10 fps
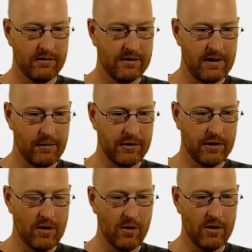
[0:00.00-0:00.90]
See, I put
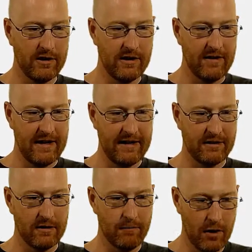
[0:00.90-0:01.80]
the colon. If I hit
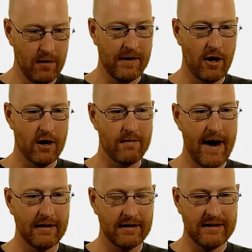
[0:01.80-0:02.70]
enter, boom, it
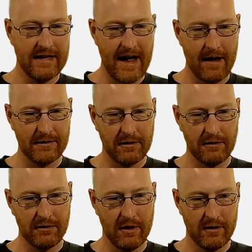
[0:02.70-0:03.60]
automatically tabs, and
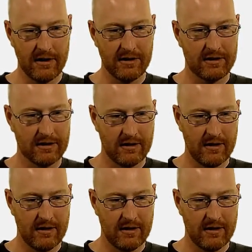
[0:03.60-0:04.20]
you'll notice